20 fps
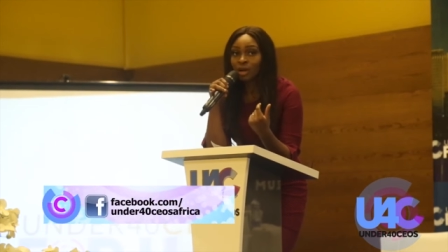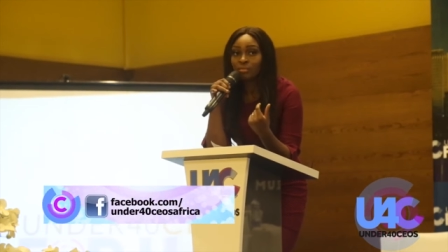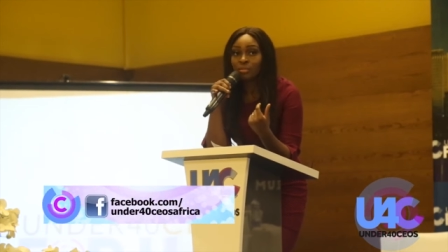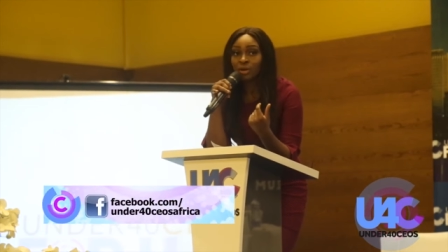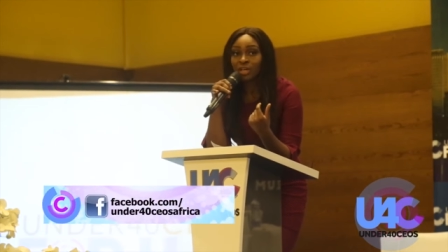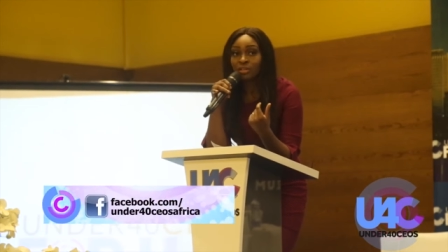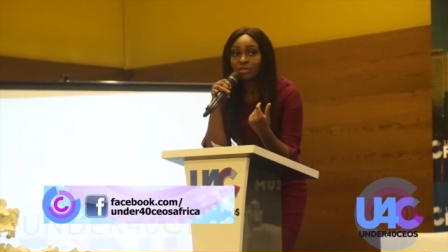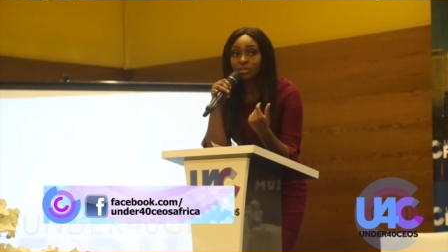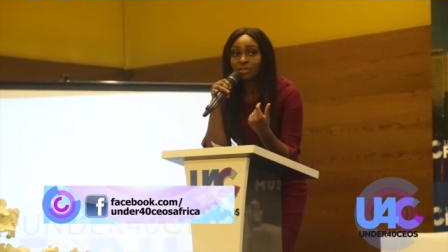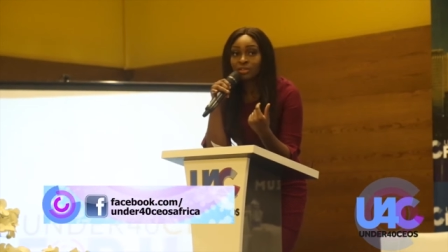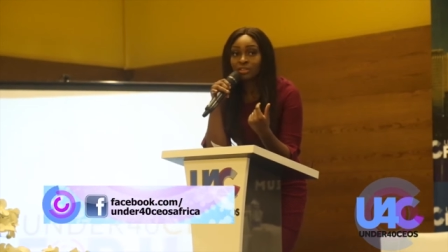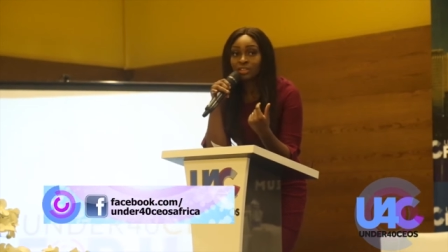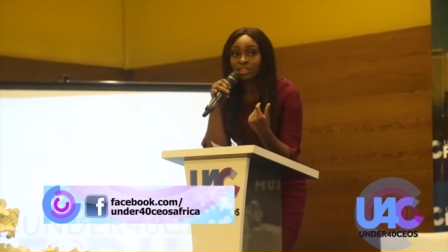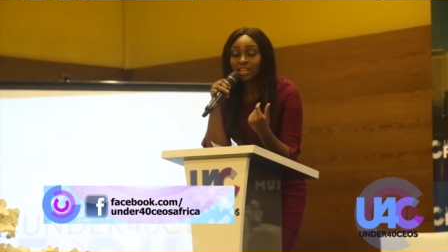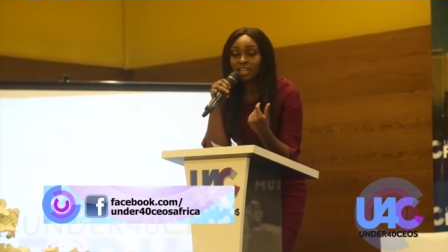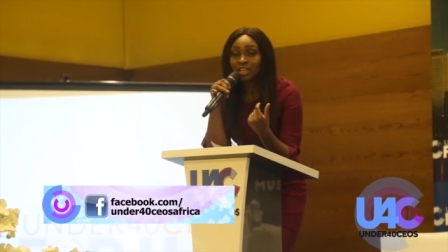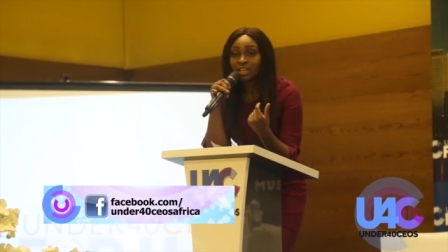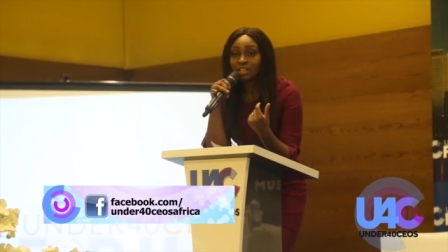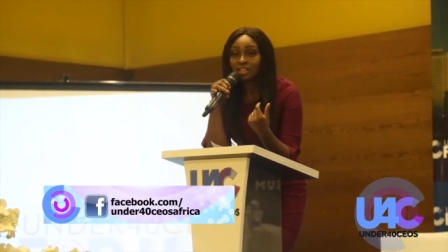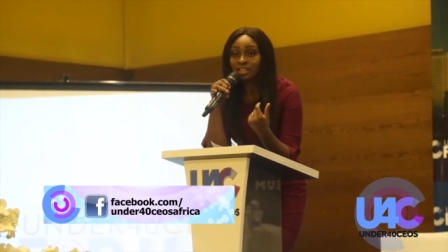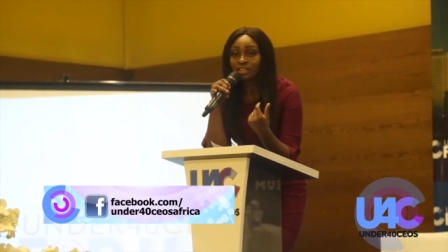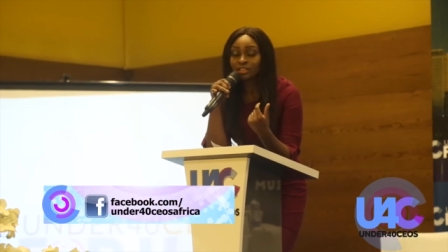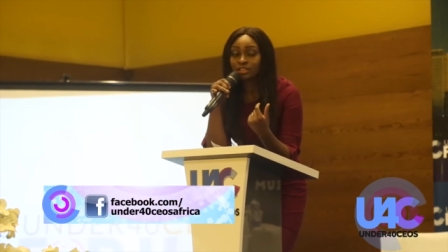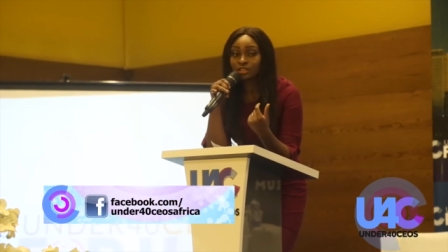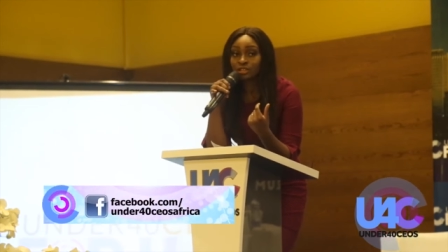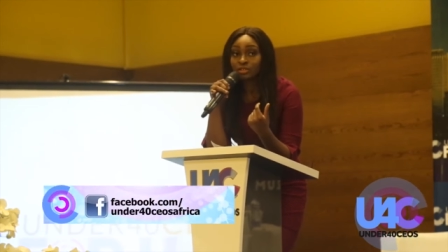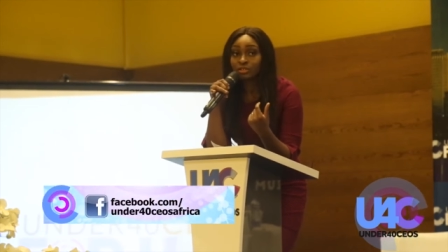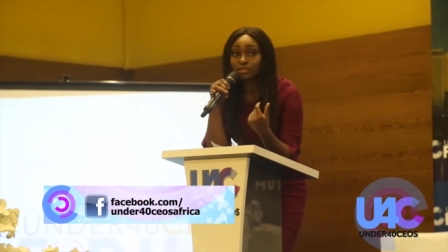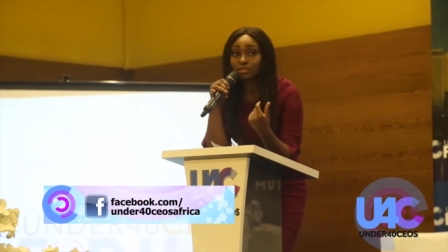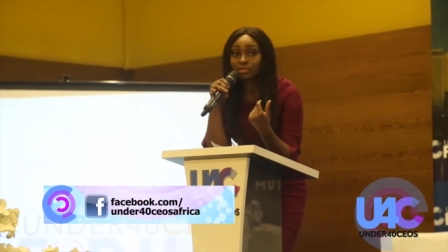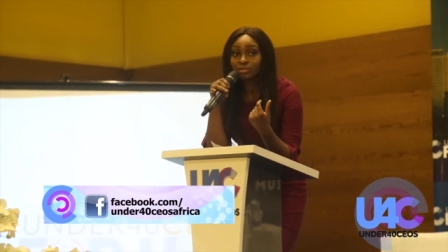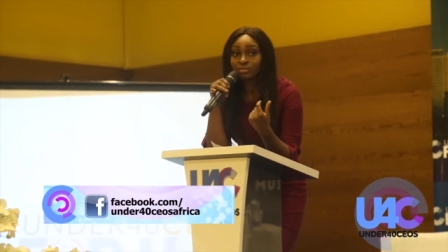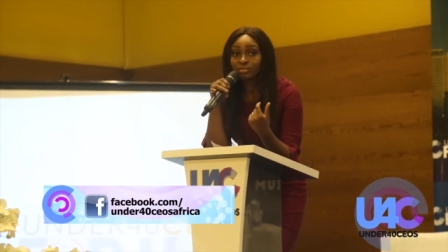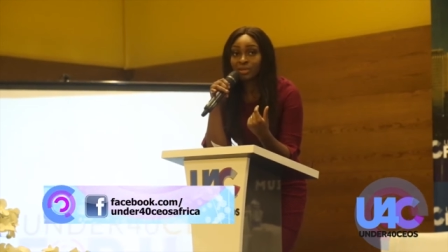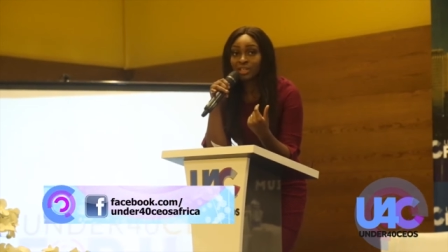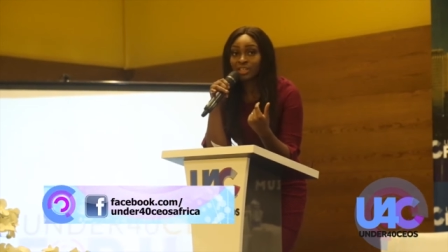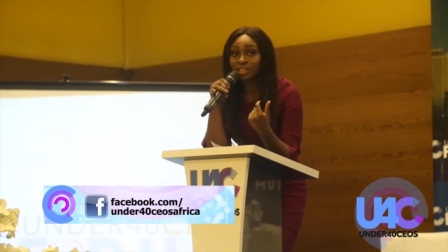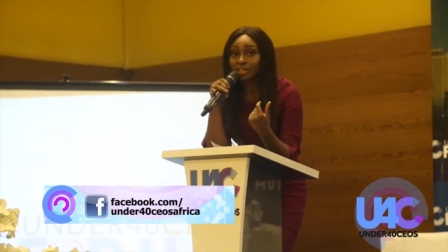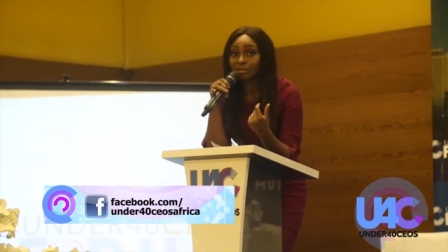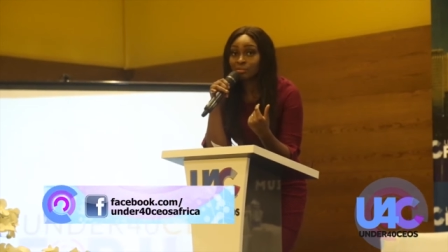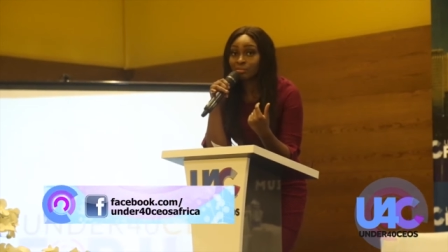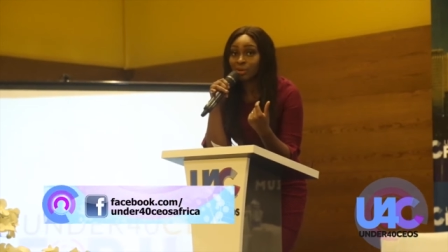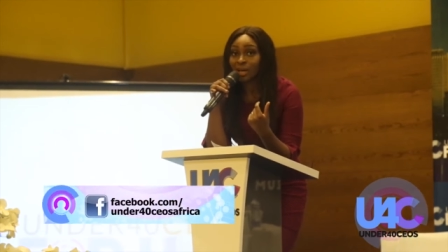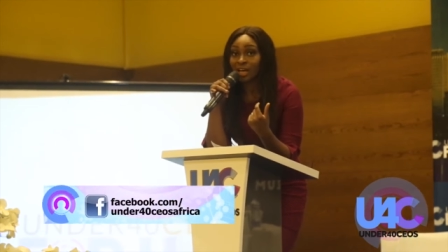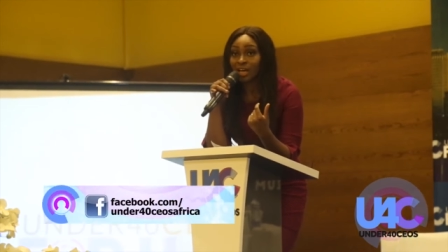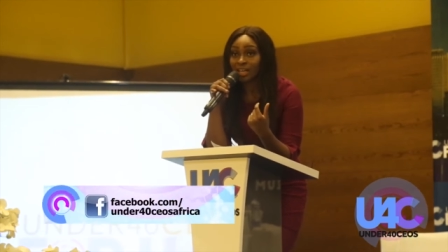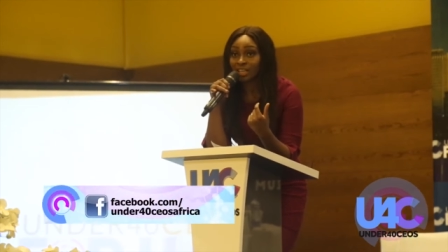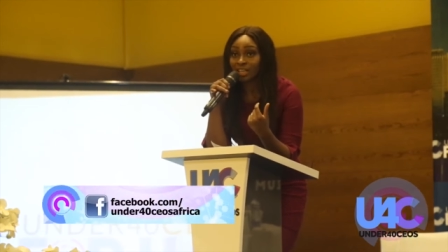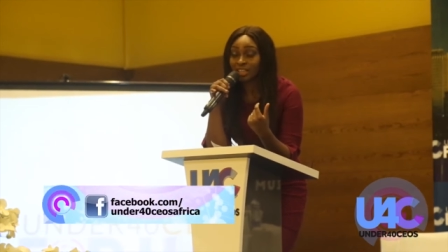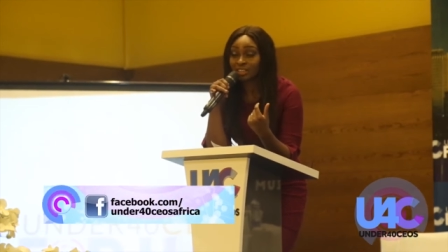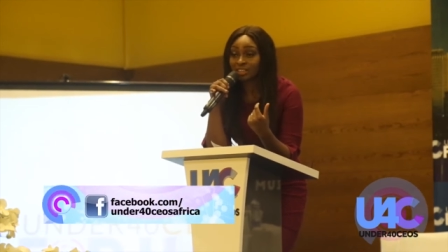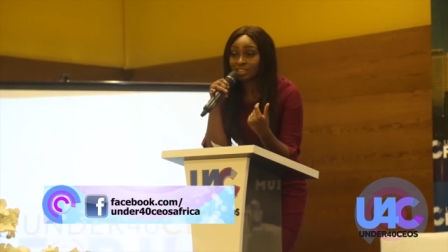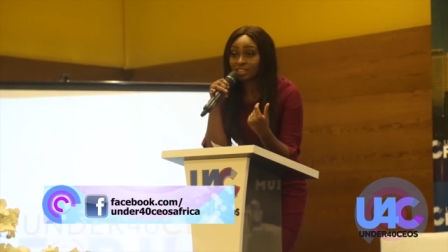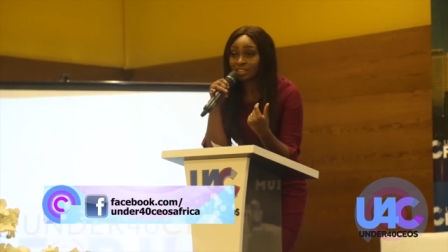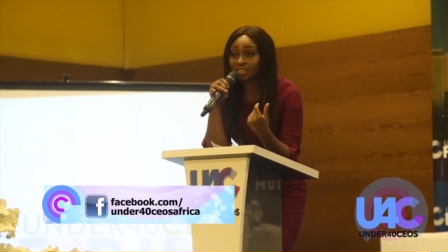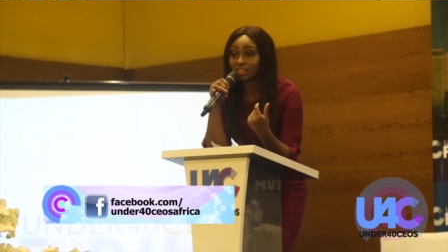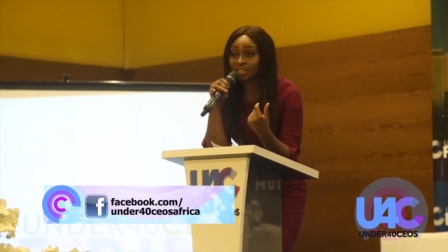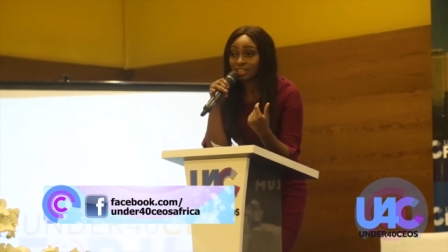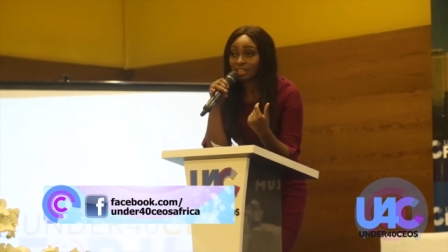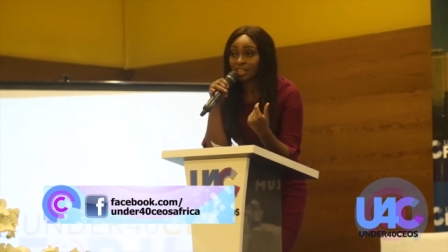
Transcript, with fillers: But in order to make impact